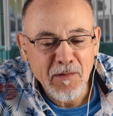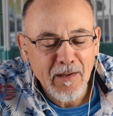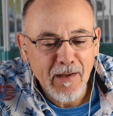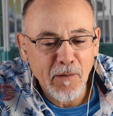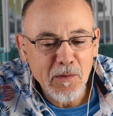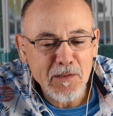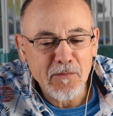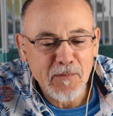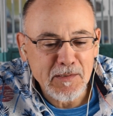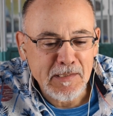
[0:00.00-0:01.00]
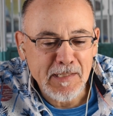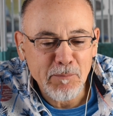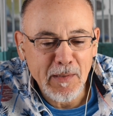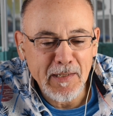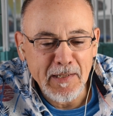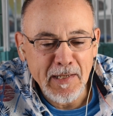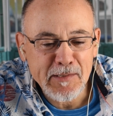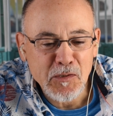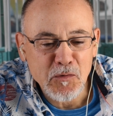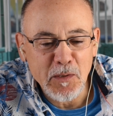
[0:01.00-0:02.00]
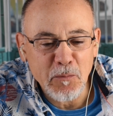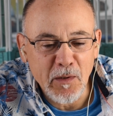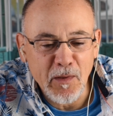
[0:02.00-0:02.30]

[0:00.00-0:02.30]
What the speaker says: I wonder if there's something in history where the